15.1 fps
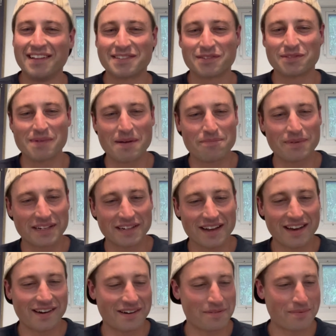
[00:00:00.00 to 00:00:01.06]
this is my big
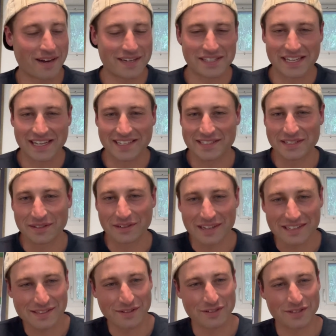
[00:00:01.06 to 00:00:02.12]
night on a podcast too, and
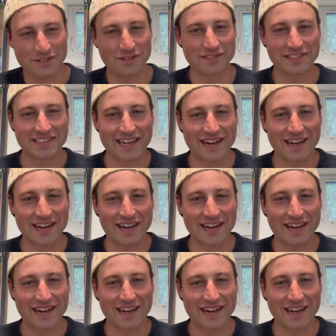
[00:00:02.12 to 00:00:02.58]
I still chose this